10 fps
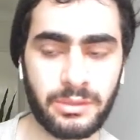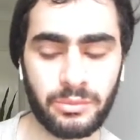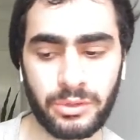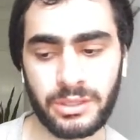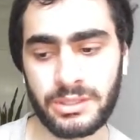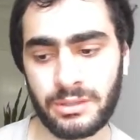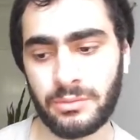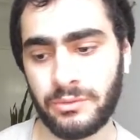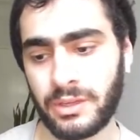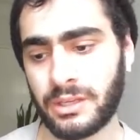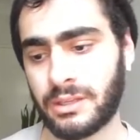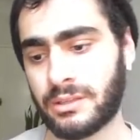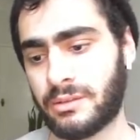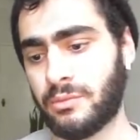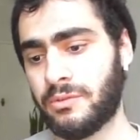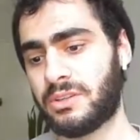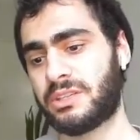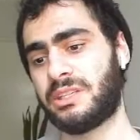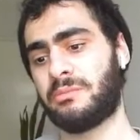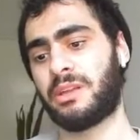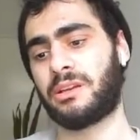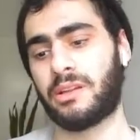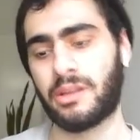book into the movie, and the movie just seemed like,